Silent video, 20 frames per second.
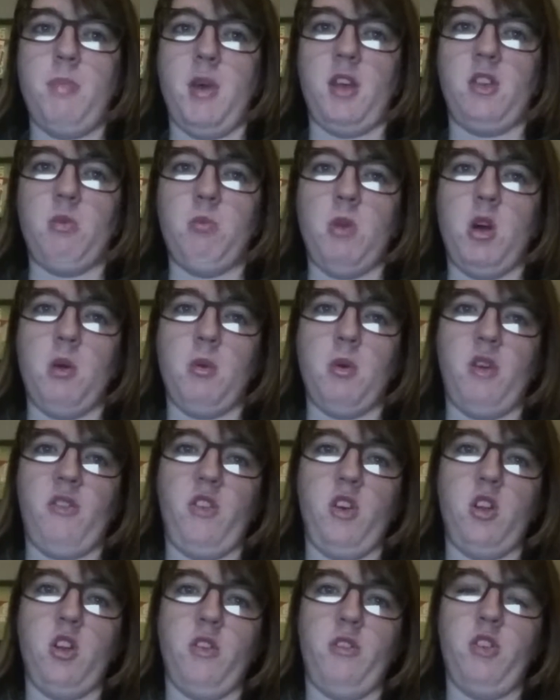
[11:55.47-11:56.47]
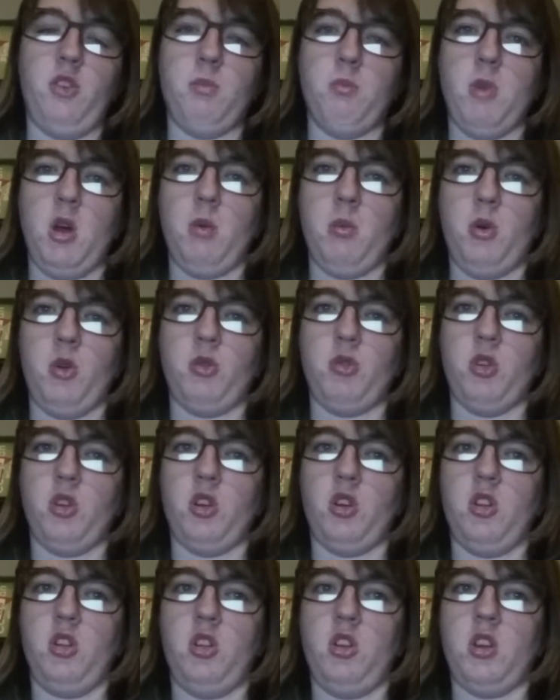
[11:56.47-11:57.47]
best mobile phone offers,
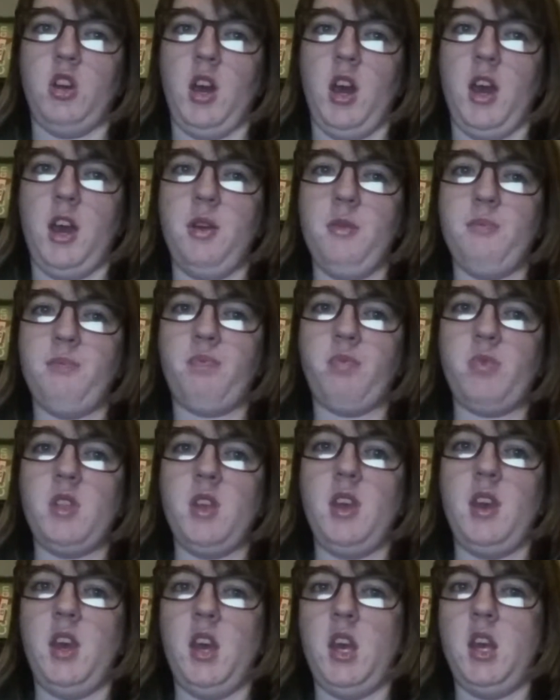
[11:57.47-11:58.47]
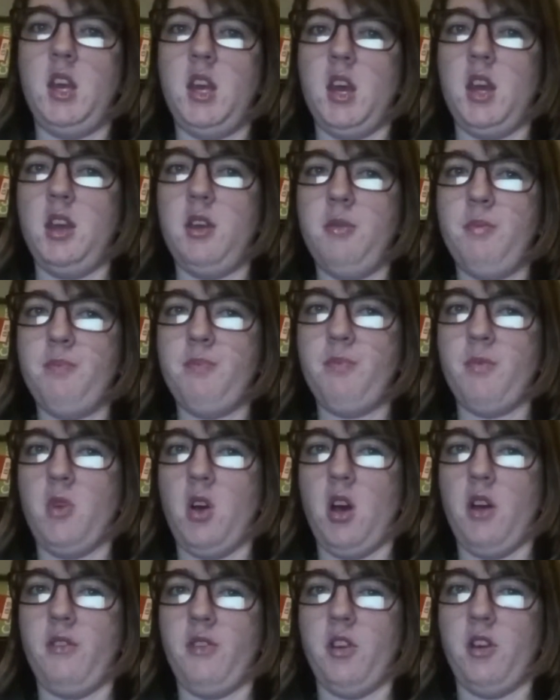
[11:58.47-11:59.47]
mobiles.co.uk, EE
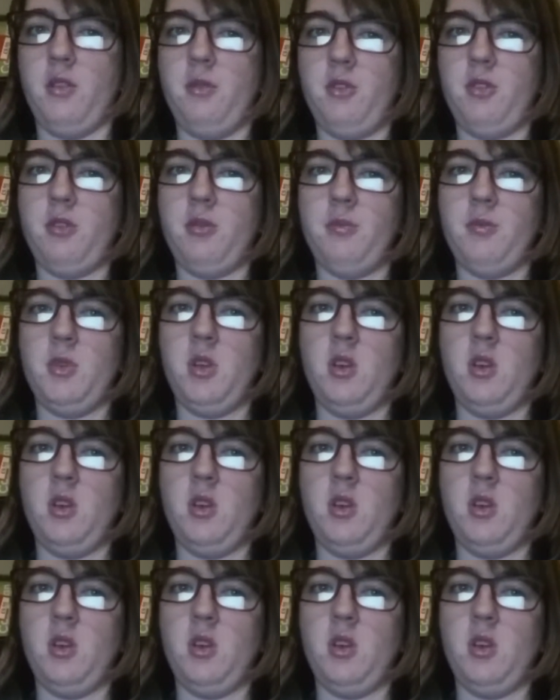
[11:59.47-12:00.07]
iPhones,